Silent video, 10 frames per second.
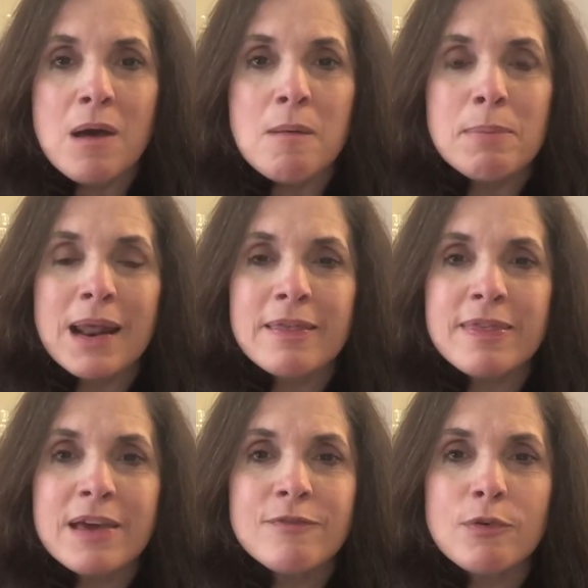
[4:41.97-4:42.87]
But I
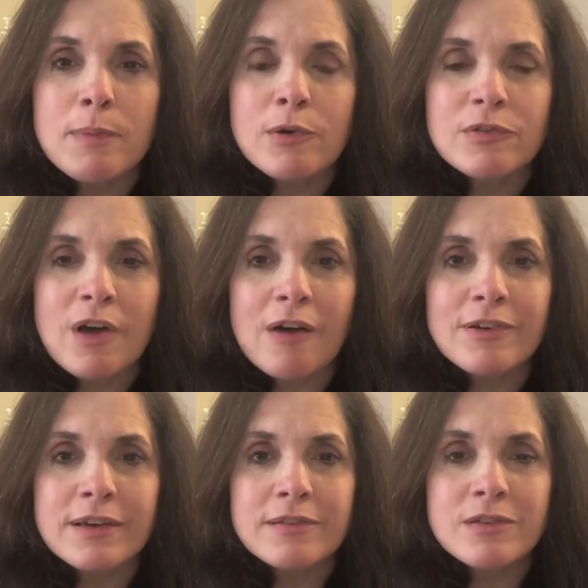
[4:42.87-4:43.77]
think for most of
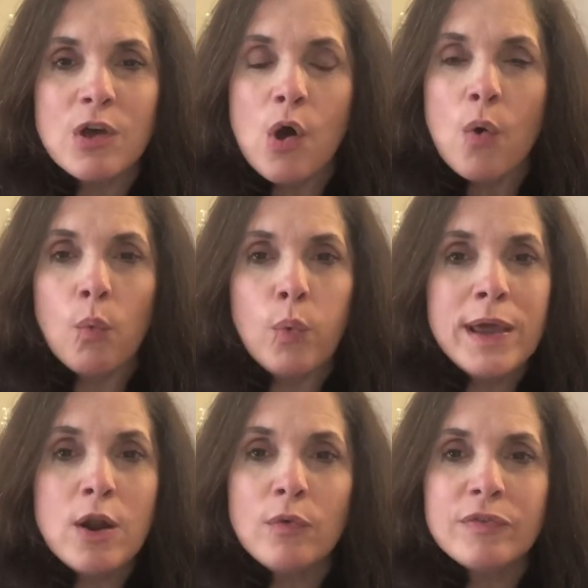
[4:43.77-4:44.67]
us, we
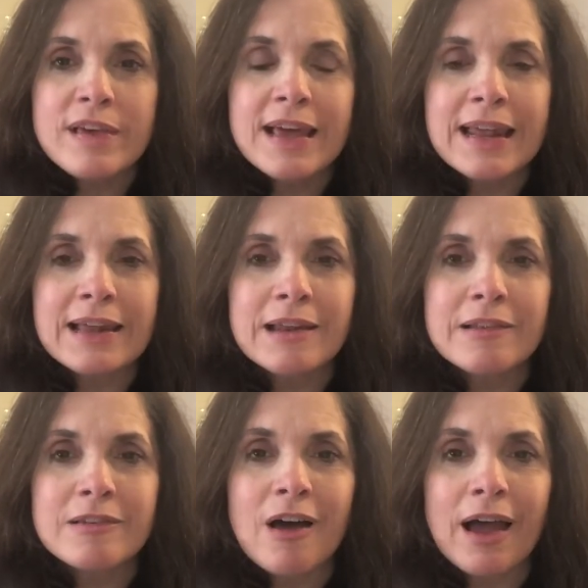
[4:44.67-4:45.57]
don't see an end in
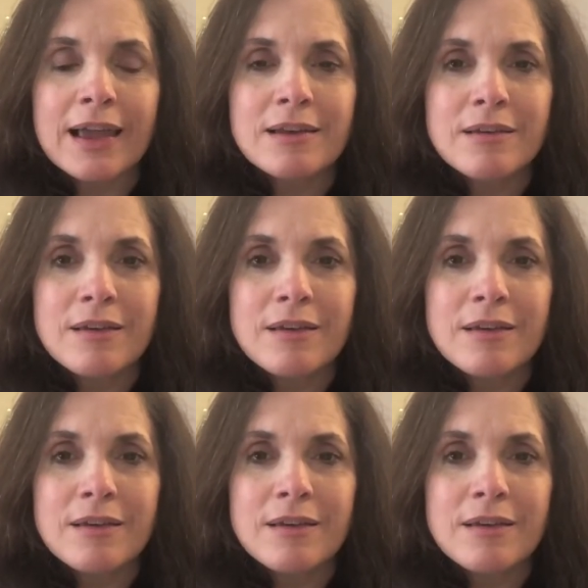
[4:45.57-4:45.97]
sight.